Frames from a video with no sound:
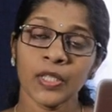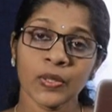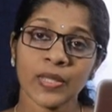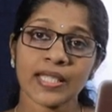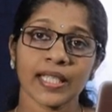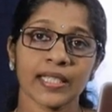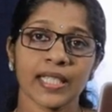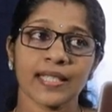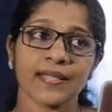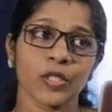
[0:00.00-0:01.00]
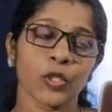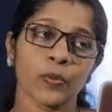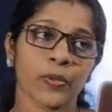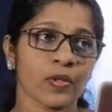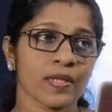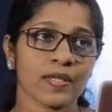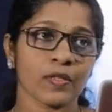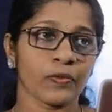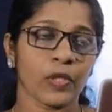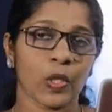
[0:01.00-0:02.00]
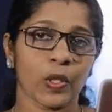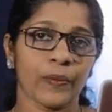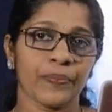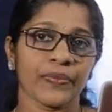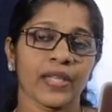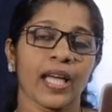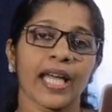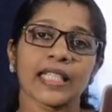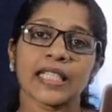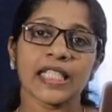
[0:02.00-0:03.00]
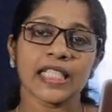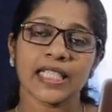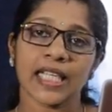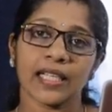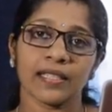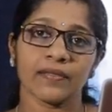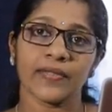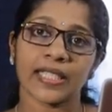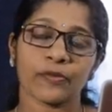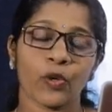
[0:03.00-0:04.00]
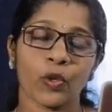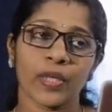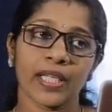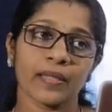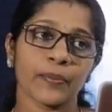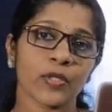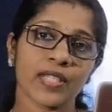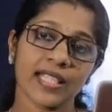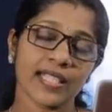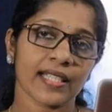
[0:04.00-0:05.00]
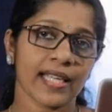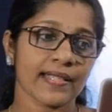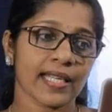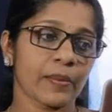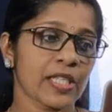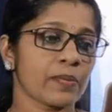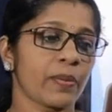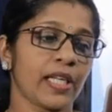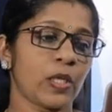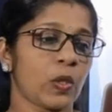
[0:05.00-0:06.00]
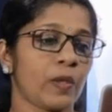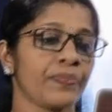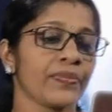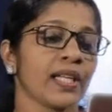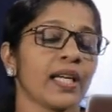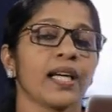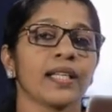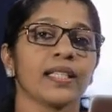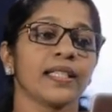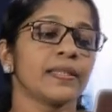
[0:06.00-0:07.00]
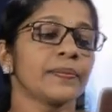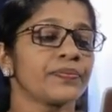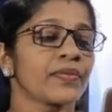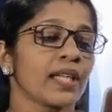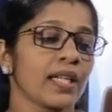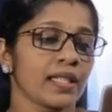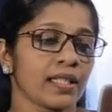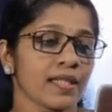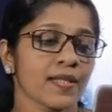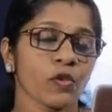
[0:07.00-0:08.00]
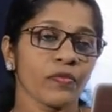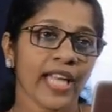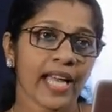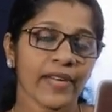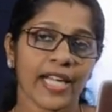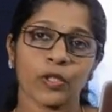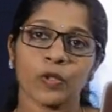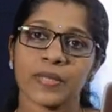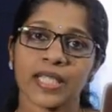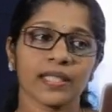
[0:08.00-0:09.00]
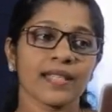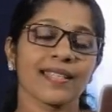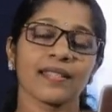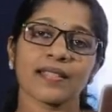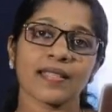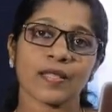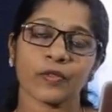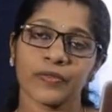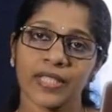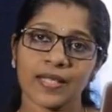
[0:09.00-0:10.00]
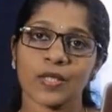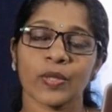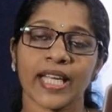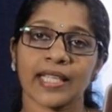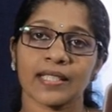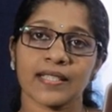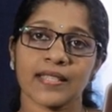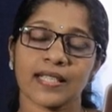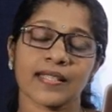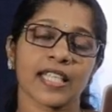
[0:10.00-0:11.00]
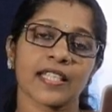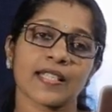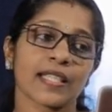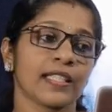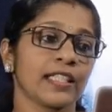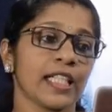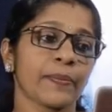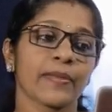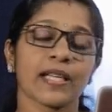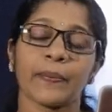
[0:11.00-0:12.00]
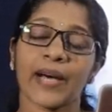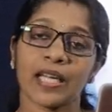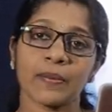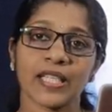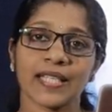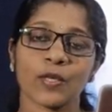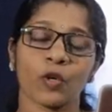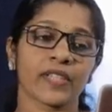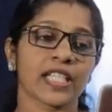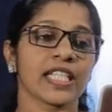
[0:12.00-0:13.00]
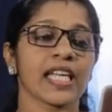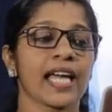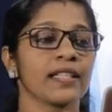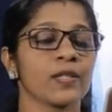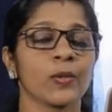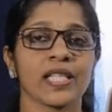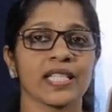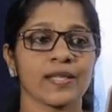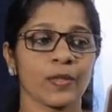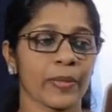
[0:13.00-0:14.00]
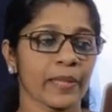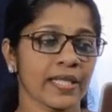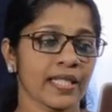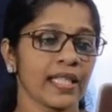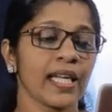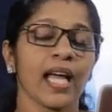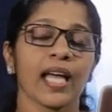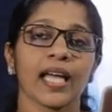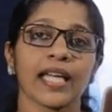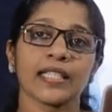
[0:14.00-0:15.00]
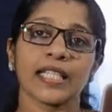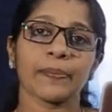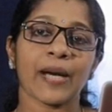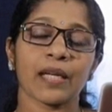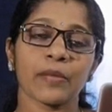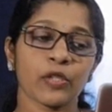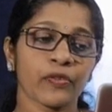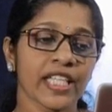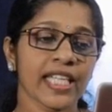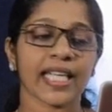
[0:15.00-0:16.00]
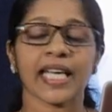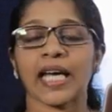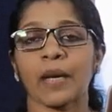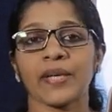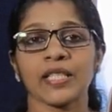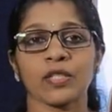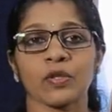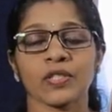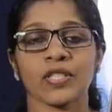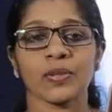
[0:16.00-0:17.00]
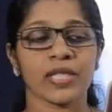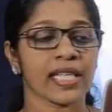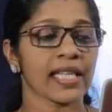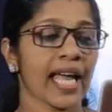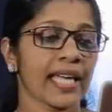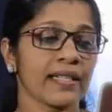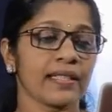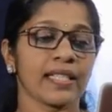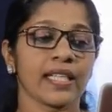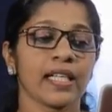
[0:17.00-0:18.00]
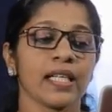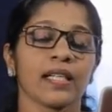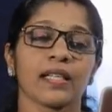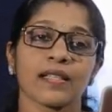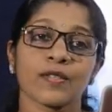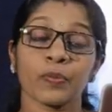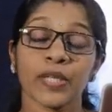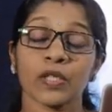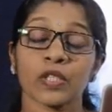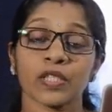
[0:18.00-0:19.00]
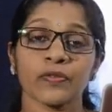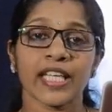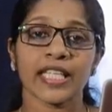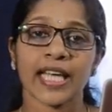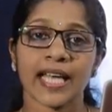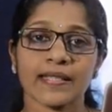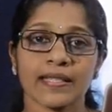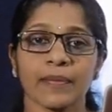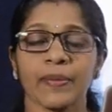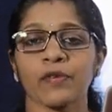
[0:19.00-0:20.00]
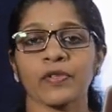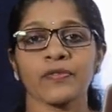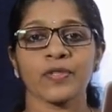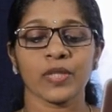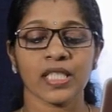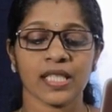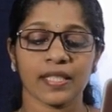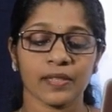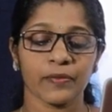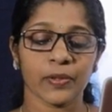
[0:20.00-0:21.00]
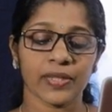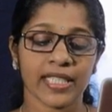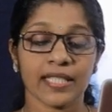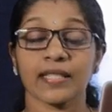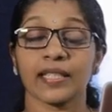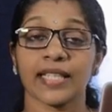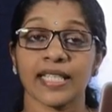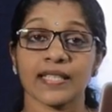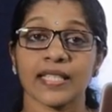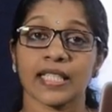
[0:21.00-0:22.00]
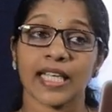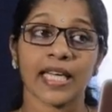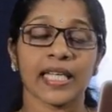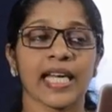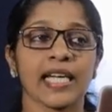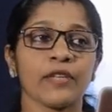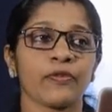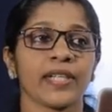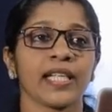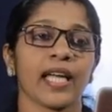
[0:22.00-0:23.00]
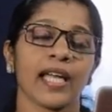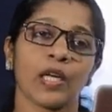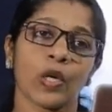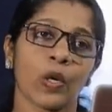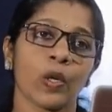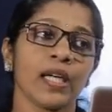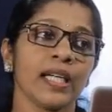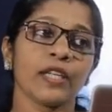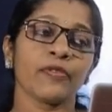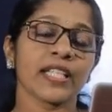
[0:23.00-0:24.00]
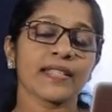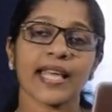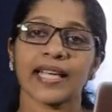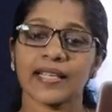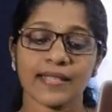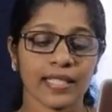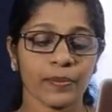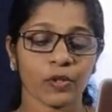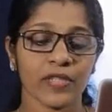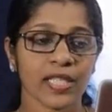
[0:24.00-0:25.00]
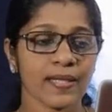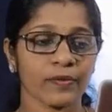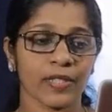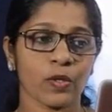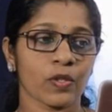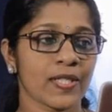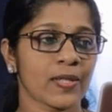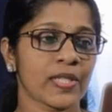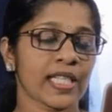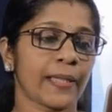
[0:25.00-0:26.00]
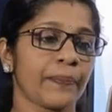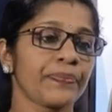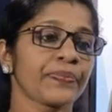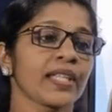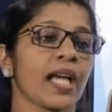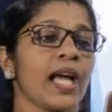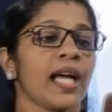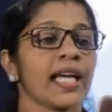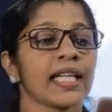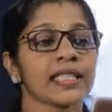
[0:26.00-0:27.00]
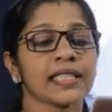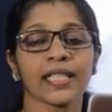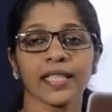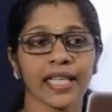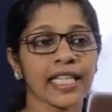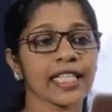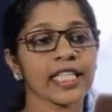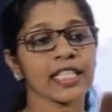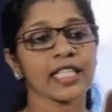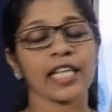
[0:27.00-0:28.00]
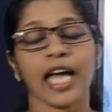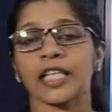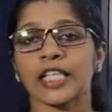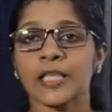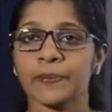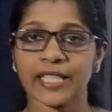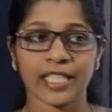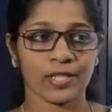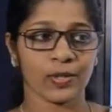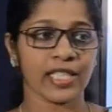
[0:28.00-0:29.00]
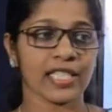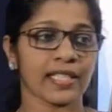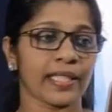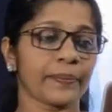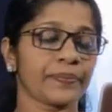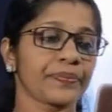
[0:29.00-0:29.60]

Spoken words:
USA there is due process of law, and in India we are following procedure established by law. And So we have adopted the synthesis of these two characteristics, that is the parliamentary sovereignty and the judicial supremacy. And the Parliament of India can amend the constitution, and the Supreme Court of India has the power of judicial review, that is it can nullify a law if it is against the provisions of the constitution. And integrated and independent judiciary.